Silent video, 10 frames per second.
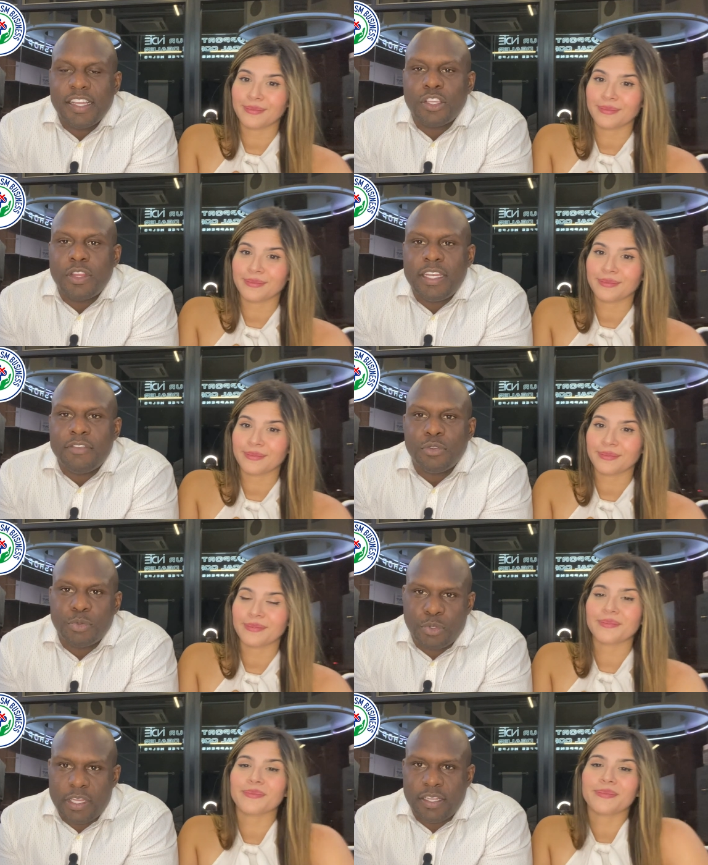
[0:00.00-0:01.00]
Speaker 1: So the difference
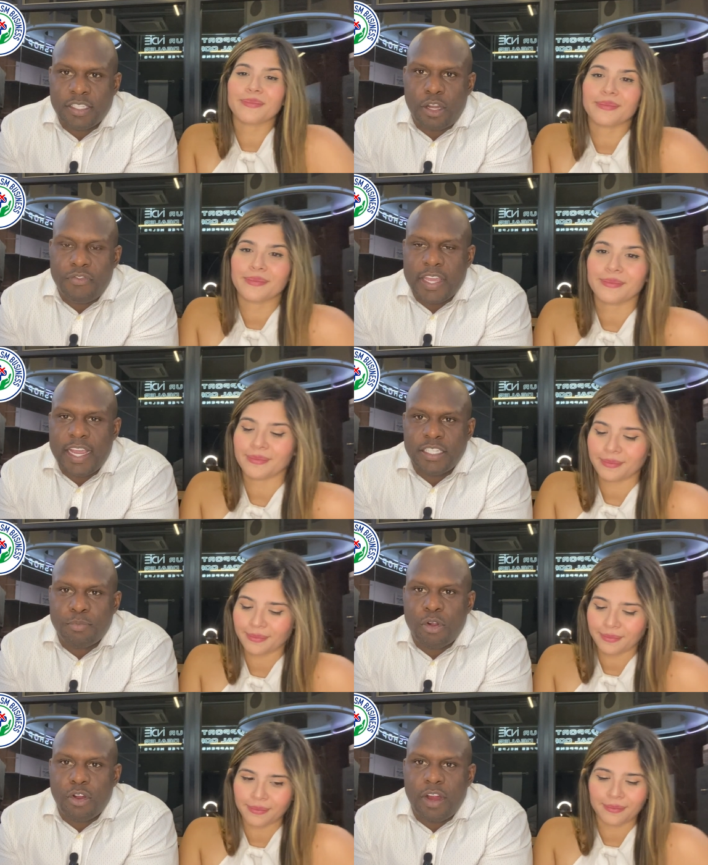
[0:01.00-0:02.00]
between the certification
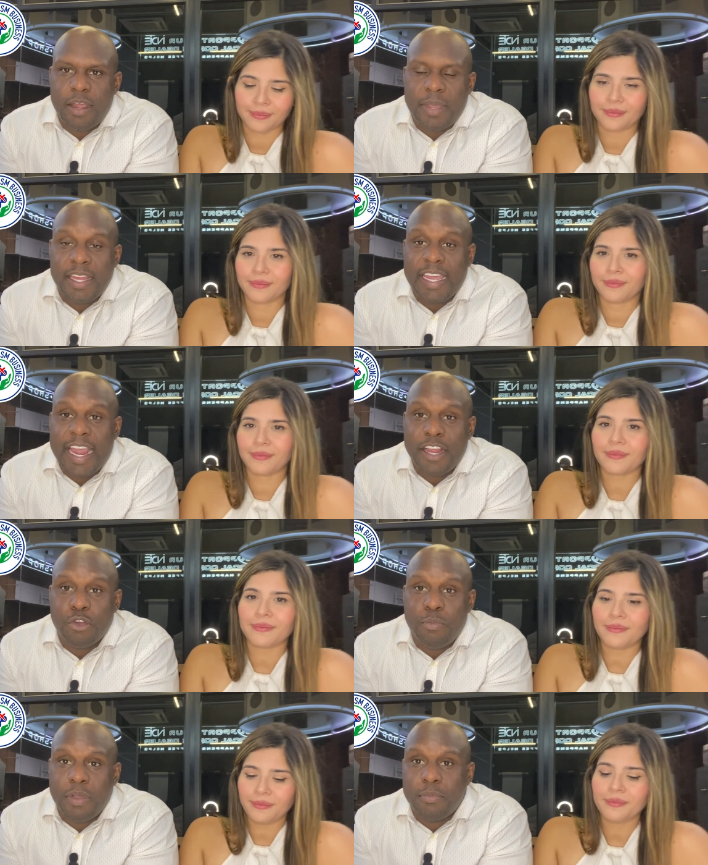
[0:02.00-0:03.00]
program and the
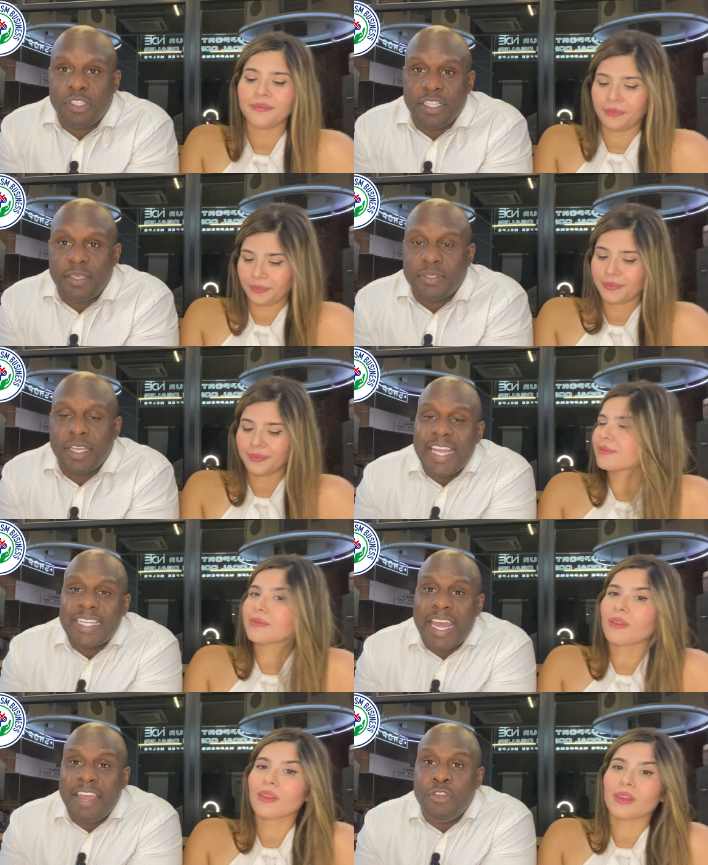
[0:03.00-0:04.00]
annual memberships is
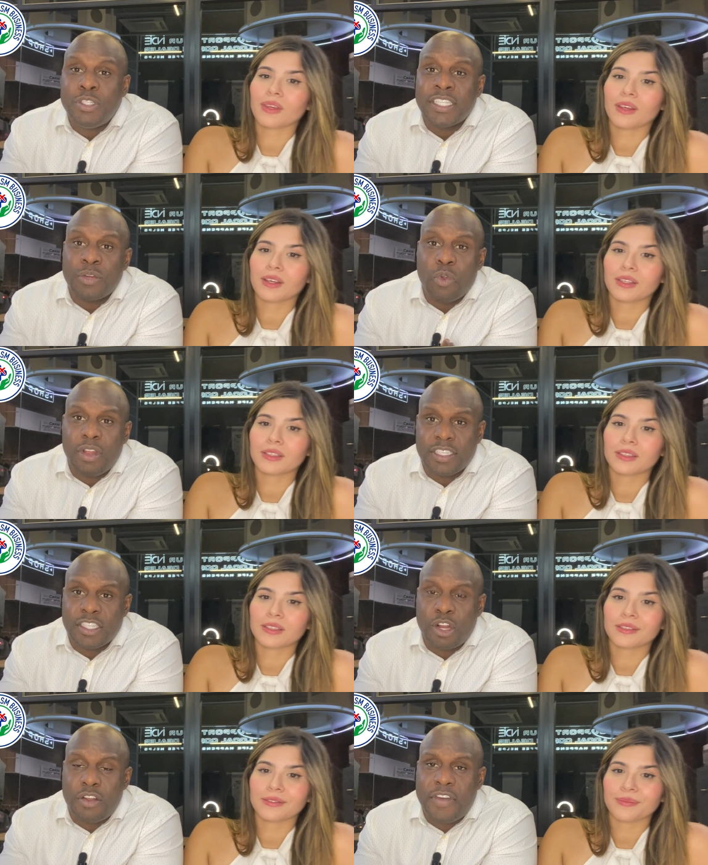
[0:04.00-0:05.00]
that if you just enroll as a
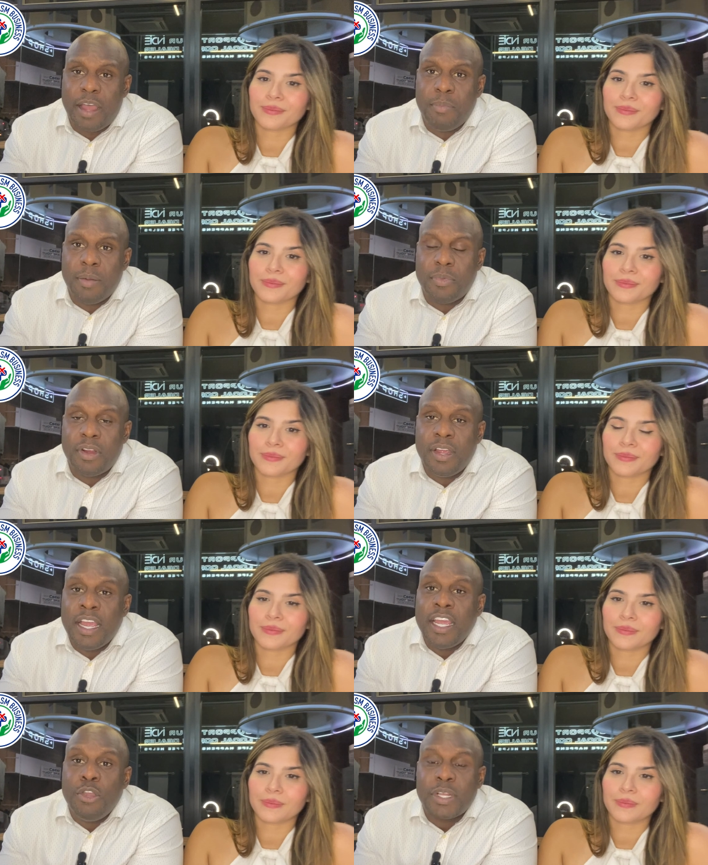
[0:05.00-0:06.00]
certified member,
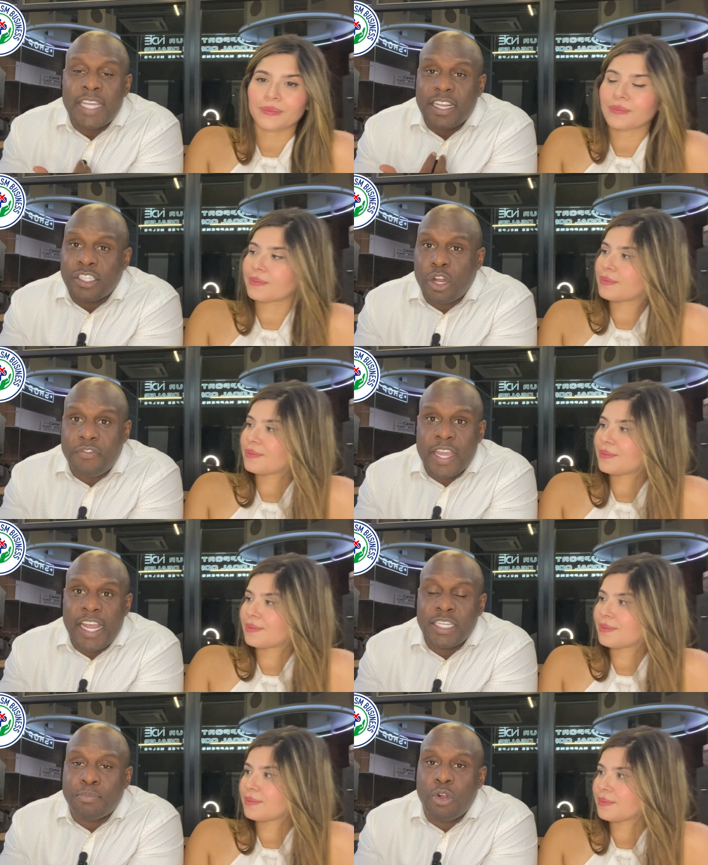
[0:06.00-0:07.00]
you can take the
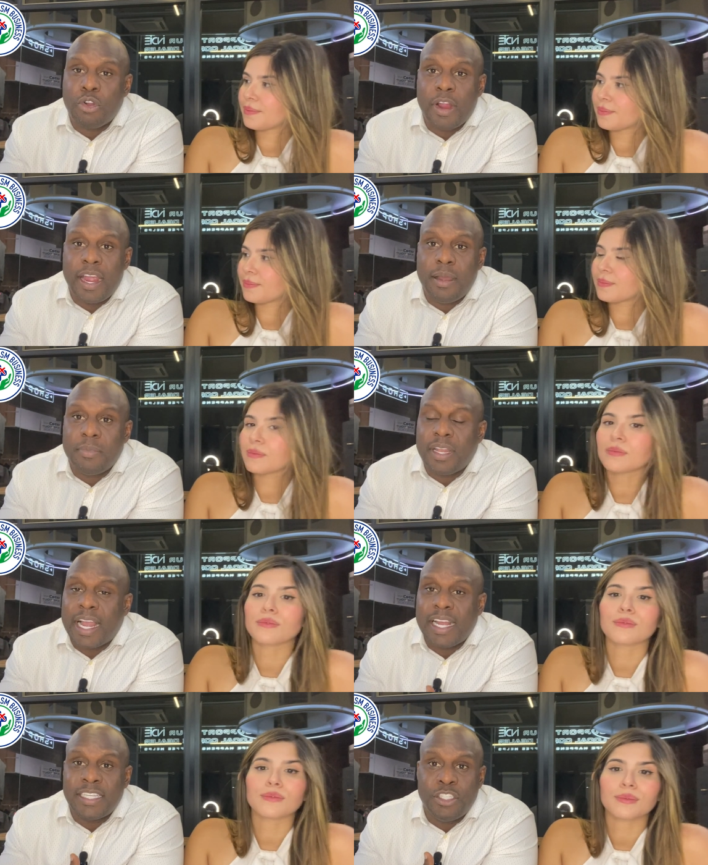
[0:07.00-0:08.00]
certification program.
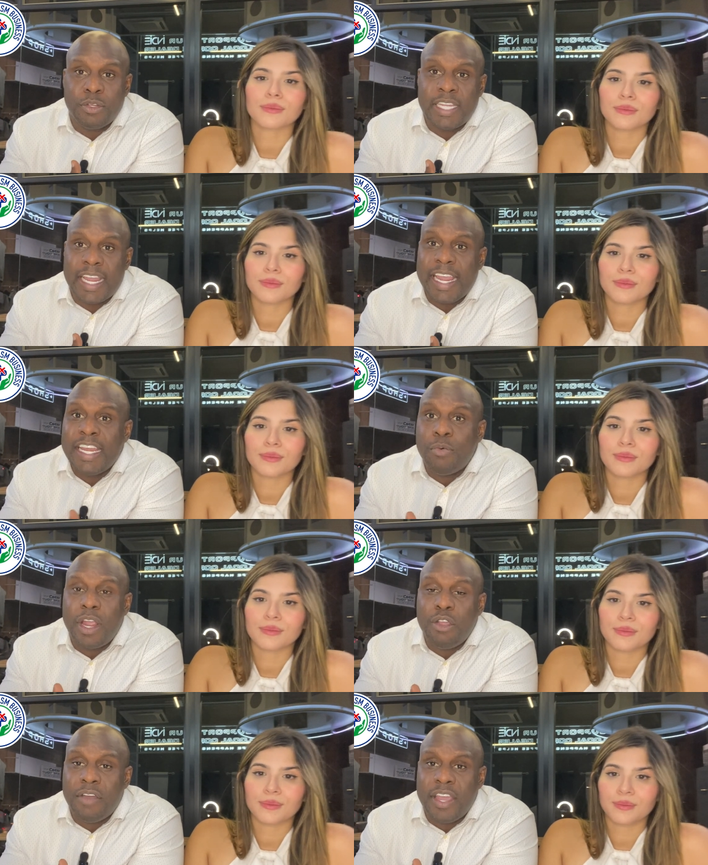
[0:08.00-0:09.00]
Like I said, you can take it anywhere
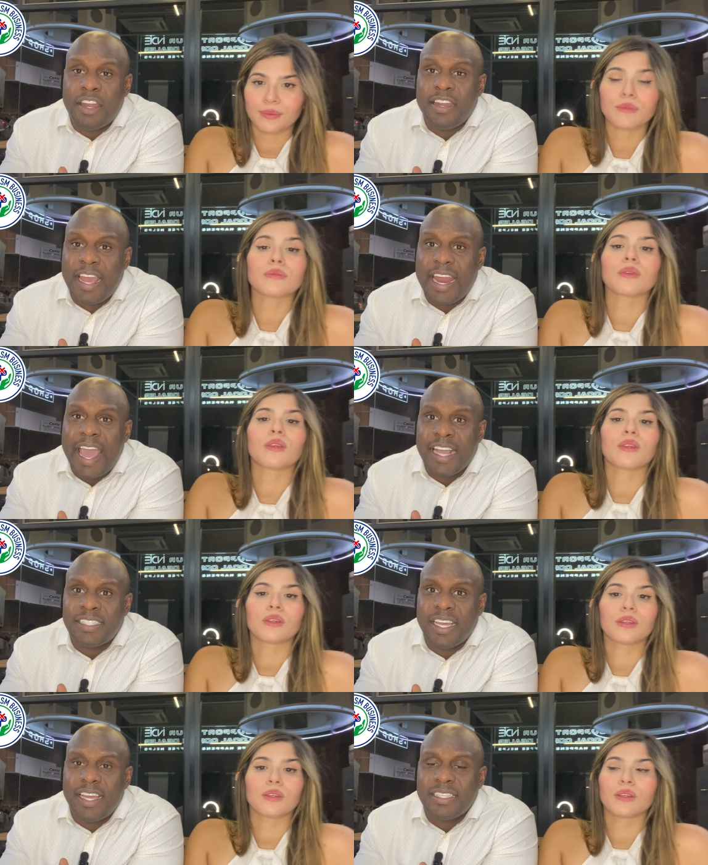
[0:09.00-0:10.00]
you have internet
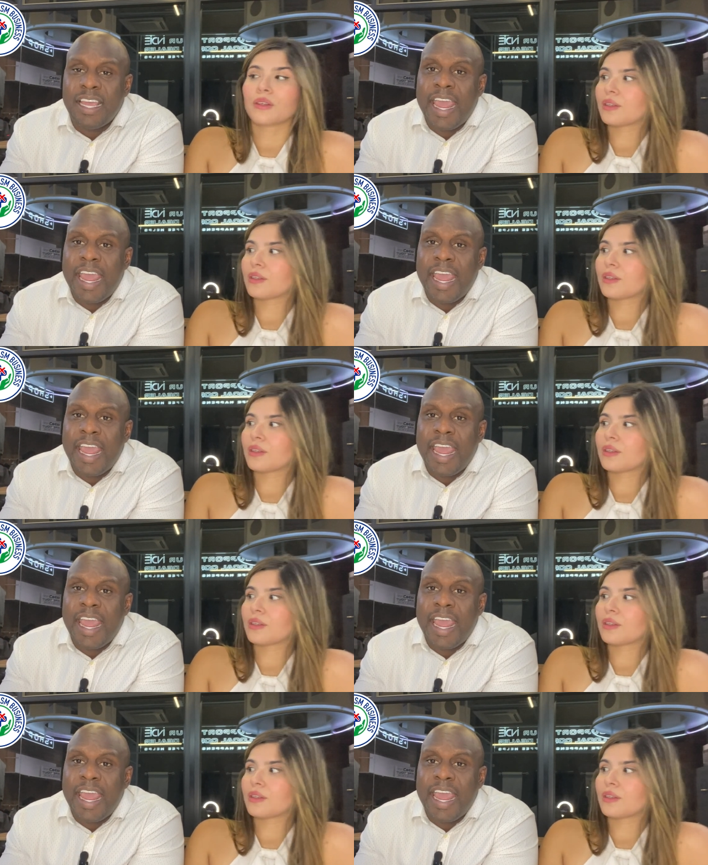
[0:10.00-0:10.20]
access